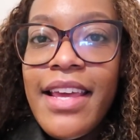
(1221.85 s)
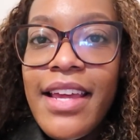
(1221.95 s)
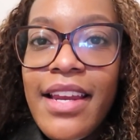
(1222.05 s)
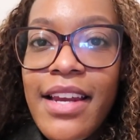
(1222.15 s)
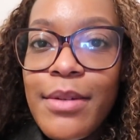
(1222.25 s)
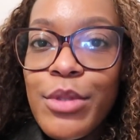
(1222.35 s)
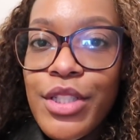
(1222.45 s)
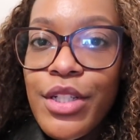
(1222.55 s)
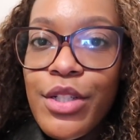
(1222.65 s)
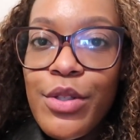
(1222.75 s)
then I'm
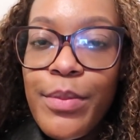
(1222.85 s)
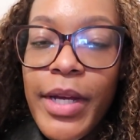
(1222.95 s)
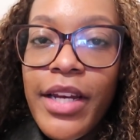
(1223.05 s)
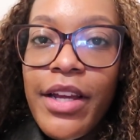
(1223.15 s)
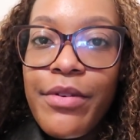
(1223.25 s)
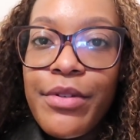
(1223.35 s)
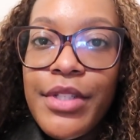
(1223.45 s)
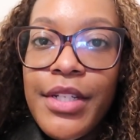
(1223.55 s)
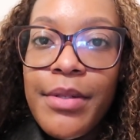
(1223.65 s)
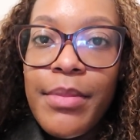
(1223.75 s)
just gonna do my night
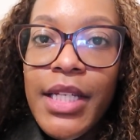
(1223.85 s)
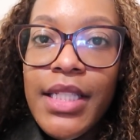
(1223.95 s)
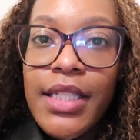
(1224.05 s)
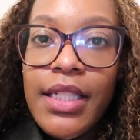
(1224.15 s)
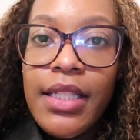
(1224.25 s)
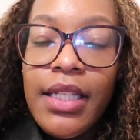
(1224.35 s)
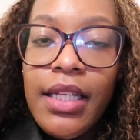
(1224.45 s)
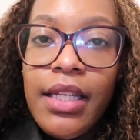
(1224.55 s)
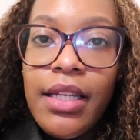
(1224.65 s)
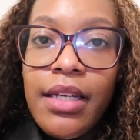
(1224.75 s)
routine,
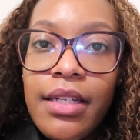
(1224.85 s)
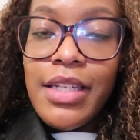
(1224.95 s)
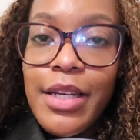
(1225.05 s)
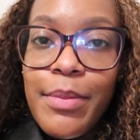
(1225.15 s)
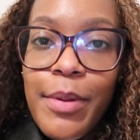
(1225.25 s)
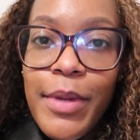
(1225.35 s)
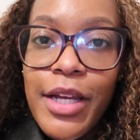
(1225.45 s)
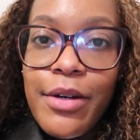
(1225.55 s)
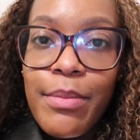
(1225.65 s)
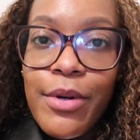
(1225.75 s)
basically take my
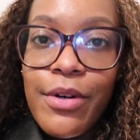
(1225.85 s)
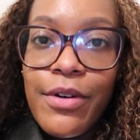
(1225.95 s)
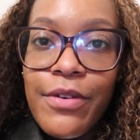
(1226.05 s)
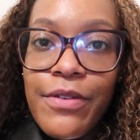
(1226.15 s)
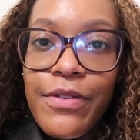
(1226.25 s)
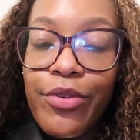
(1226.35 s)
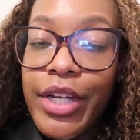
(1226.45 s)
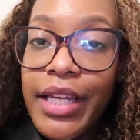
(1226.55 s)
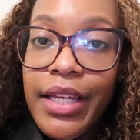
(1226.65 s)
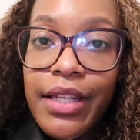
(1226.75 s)
makeup off,
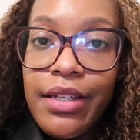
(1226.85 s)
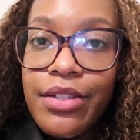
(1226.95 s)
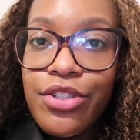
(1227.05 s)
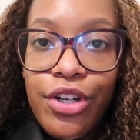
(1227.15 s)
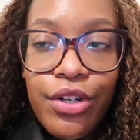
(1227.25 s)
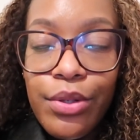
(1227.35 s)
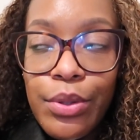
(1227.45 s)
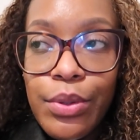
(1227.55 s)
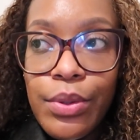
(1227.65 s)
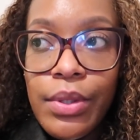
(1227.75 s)
read,
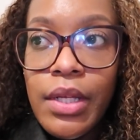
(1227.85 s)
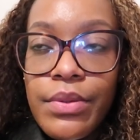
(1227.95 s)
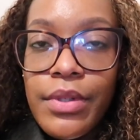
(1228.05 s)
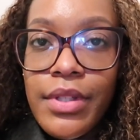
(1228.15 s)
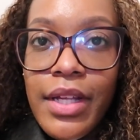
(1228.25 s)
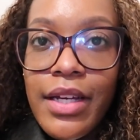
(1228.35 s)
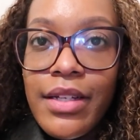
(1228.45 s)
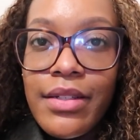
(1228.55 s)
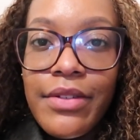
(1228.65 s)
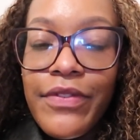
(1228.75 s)
journal, do all
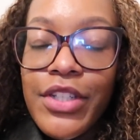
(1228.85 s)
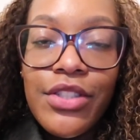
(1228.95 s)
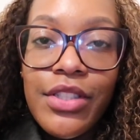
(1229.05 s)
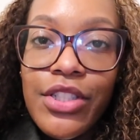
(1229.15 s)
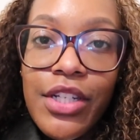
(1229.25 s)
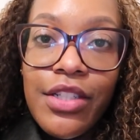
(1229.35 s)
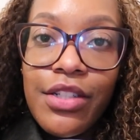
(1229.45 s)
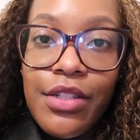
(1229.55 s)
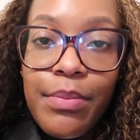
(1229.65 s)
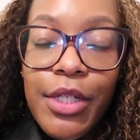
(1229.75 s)
that, eventually change
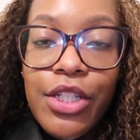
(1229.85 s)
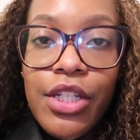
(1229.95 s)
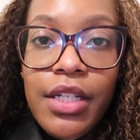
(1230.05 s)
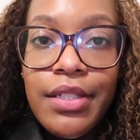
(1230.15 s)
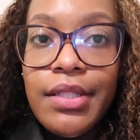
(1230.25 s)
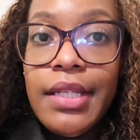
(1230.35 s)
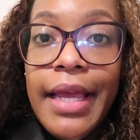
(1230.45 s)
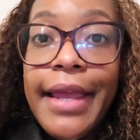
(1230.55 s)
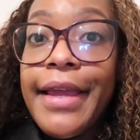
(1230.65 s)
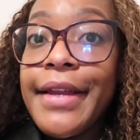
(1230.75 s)
into PJs.
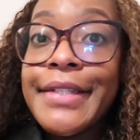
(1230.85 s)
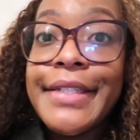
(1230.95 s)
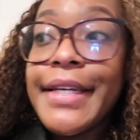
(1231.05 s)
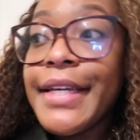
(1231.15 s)
And